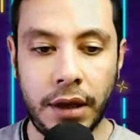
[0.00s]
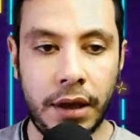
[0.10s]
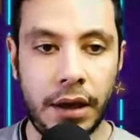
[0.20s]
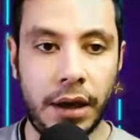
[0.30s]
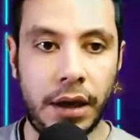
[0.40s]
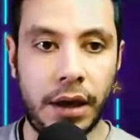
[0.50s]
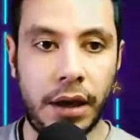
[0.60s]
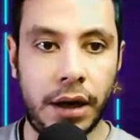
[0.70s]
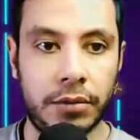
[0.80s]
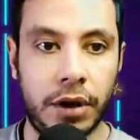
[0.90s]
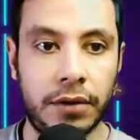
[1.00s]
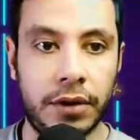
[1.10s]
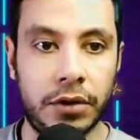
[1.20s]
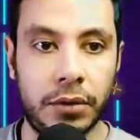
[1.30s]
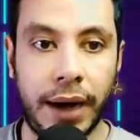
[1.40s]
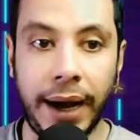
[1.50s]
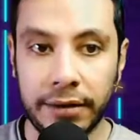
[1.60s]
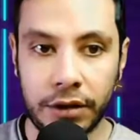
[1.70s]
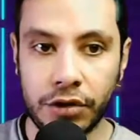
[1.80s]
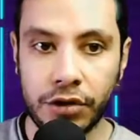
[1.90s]
I'm traveling to
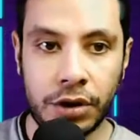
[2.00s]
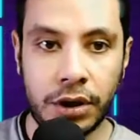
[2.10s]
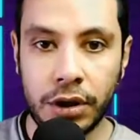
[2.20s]
Athens,